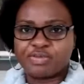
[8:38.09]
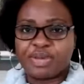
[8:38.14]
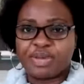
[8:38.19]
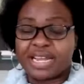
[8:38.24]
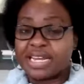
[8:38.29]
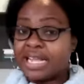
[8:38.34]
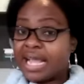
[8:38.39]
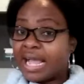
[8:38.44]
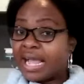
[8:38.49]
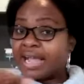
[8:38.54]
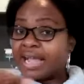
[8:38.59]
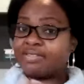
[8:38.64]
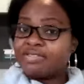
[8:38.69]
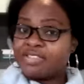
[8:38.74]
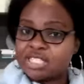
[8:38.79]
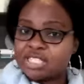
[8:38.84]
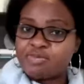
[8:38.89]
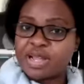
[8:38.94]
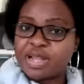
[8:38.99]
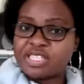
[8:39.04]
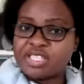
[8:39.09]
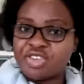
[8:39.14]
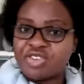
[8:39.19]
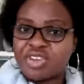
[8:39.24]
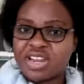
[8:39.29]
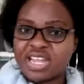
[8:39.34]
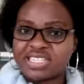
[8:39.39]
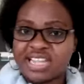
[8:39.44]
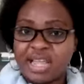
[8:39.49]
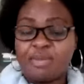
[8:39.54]
but at this
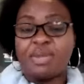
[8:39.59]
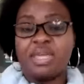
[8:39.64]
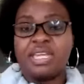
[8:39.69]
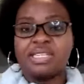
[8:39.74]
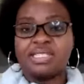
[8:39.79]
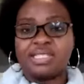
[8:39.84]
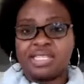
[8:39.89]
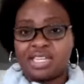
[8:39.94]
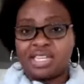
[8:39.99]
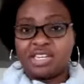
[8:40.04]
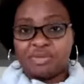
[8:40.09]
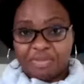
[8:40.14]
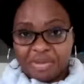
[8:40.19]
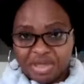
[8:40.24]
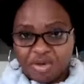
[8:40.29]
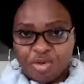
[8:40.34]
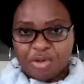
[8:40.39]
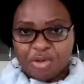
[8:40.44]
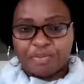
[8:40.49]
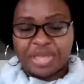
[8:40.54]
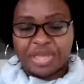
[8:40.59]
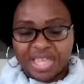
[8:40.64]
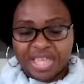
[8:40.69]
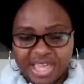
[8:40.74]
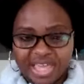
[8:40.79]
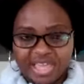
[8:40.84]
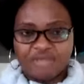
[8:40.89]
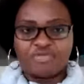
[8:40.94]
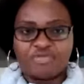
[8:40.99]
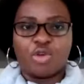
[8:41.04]
particular time, he didn't
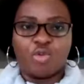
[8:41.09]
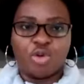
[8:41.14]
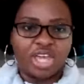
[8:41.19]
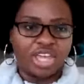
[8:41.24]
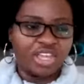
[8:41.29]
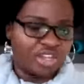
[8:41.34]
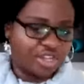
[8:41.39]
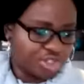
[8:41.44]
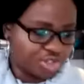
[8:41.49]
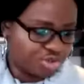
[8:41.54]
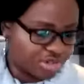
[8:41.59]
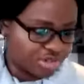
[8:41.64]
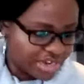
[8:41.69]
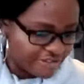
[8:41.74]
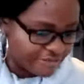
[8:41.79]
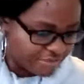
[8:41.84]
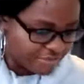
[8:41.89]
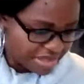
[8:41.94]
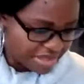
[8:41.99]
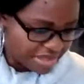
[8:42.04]
behave the way he should have